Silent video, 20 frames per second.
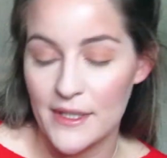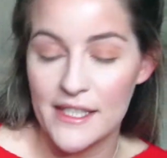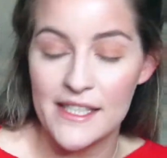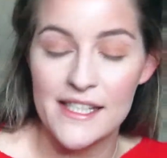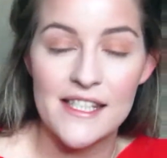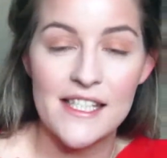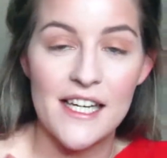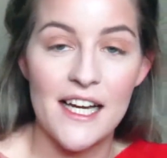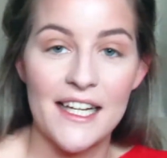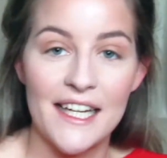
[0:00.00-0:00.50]
I
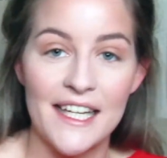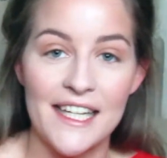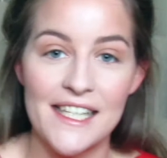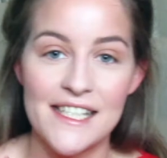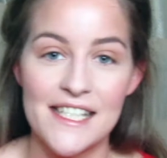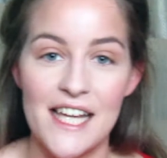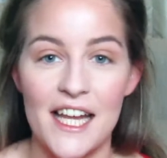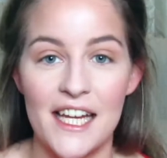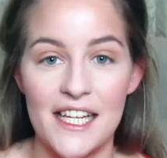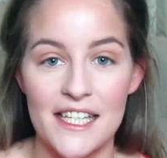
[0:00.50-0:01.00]
can start getting
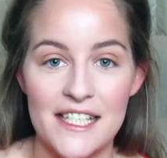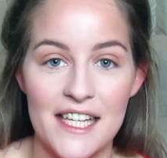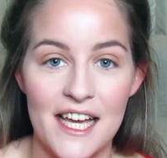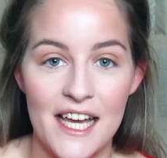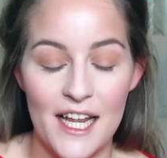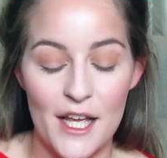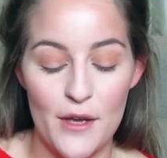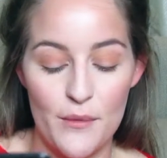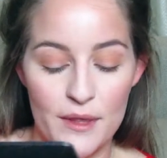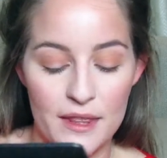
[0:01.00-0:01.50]
down and
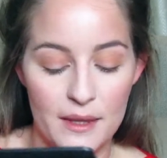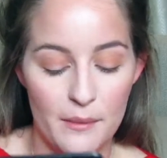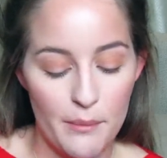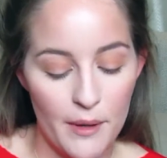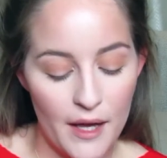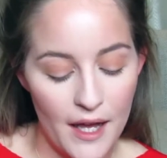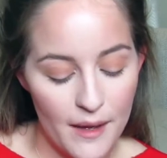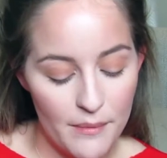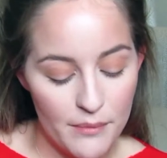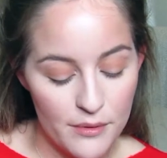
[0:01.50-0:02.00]
dirty with the
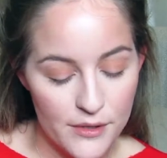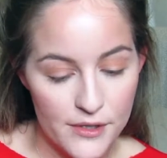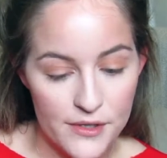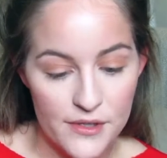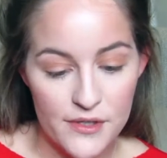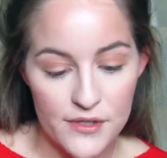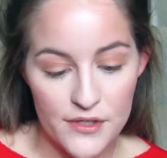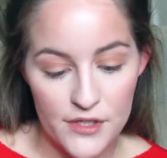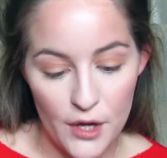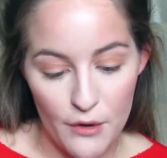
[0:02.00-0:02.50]

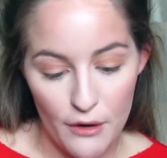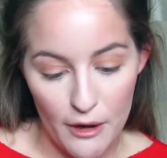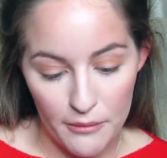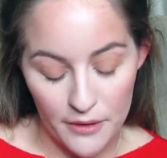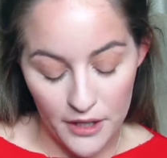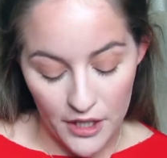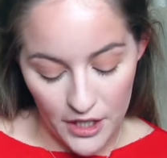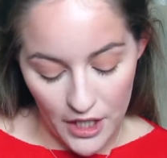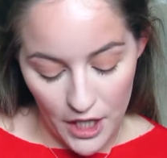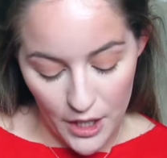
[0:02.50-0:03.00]
purples, so I'm
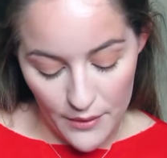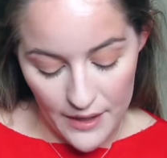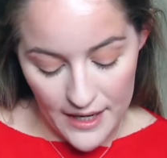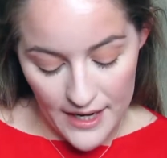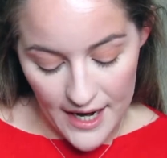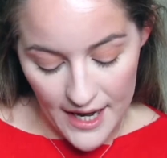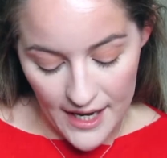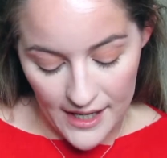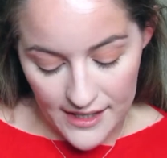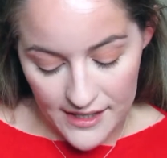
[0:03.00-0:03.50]
going to go in
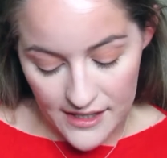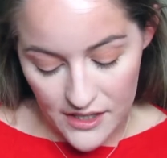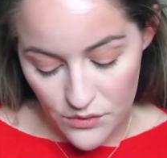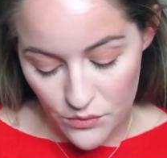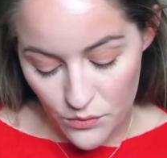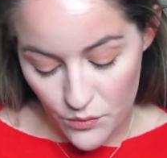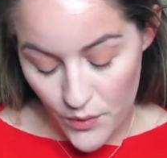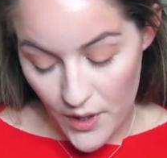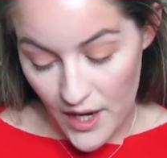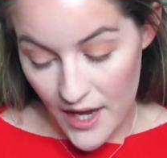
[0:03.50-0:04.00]
next
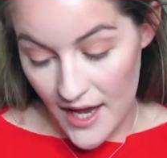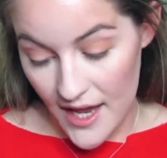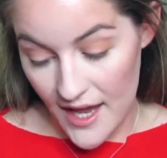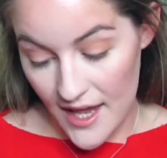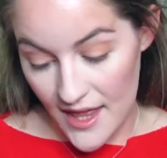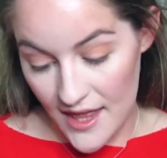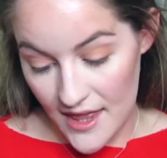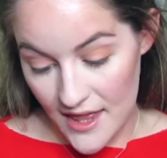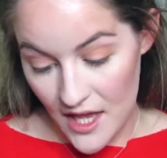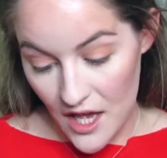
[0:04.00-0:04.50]

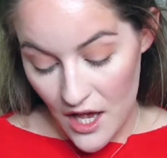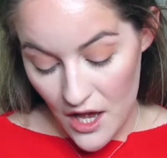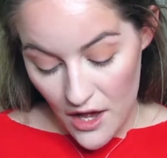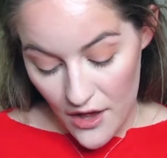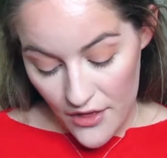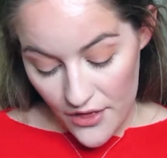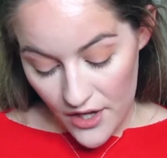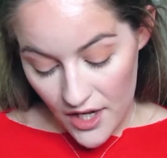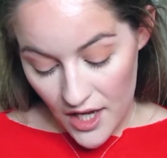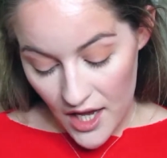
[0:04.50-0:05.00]
with
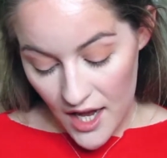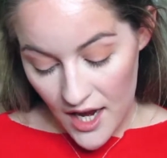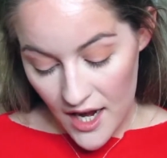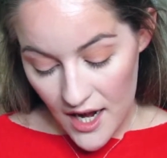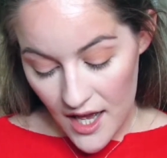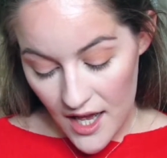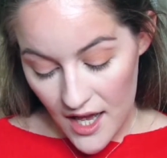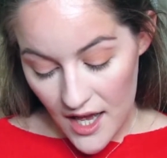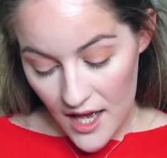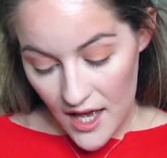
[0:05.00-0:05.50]
the
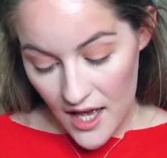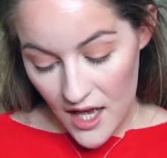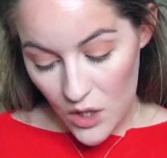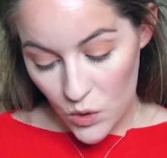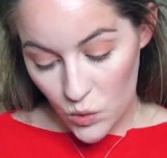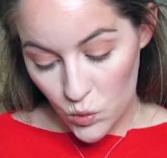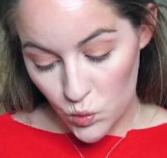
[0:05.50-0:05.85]
colour.